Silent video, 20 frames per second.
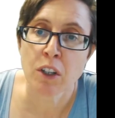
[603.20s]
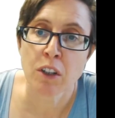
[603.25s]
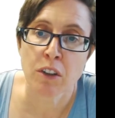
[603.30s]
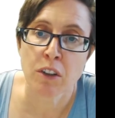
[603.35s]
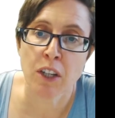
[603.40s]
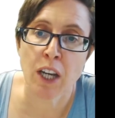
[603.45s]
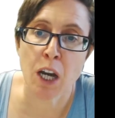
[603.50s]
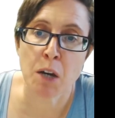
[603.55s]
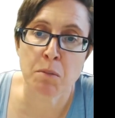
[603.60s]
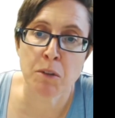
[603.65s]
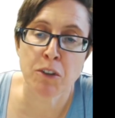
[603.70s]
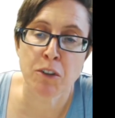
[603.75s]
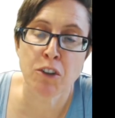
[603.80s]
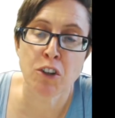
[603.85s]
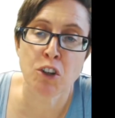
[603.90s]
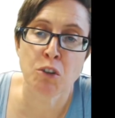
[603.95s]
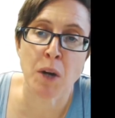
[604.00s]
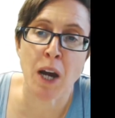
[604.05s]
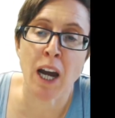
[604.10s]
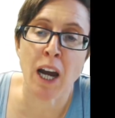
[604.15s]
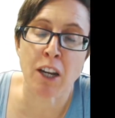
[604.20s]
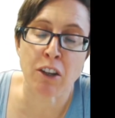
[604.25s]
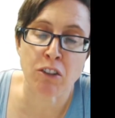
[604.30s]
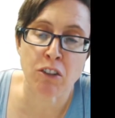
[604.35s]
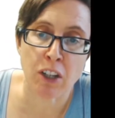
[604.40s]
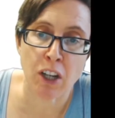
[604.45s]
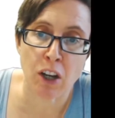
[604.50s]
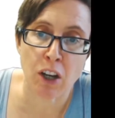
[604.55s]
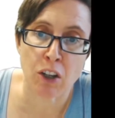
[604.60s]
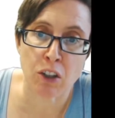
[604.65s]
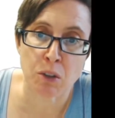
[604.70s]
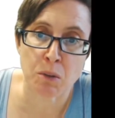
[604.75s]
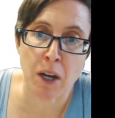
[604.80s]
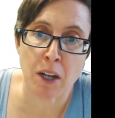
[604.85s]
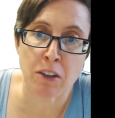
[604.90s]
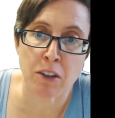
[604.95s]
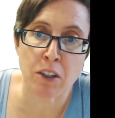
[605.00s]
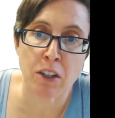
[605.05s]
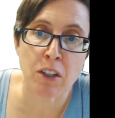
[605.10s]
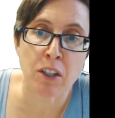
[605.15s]
the amplitude we're actually going to
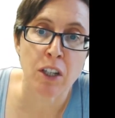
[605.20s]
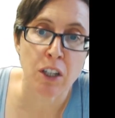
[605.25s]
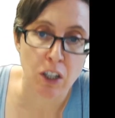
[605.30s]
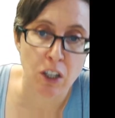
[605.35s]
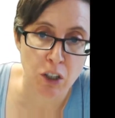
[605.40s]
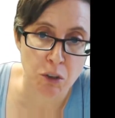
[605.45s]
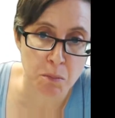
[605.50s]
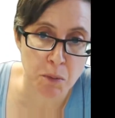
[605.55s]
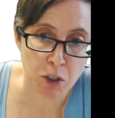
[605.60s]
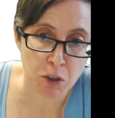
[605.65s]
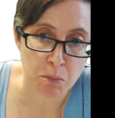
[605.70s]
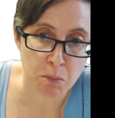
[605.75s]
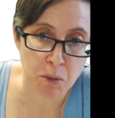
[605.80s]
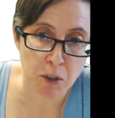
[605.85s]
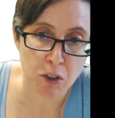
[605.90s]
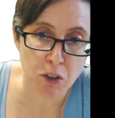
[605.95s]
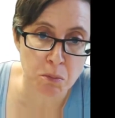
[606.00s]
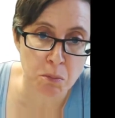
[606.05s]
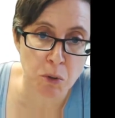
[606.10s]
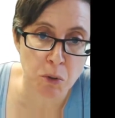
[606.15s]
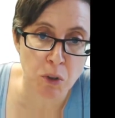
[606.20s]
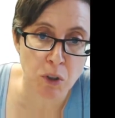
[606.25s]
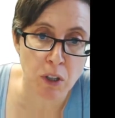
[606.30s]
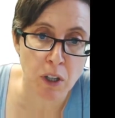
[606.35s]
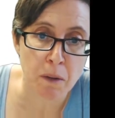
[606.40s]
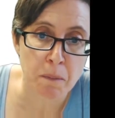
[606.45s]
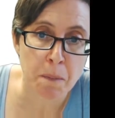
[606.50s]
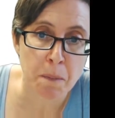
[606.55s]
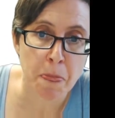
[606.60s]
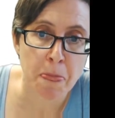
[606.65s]
add in is much, much smaller.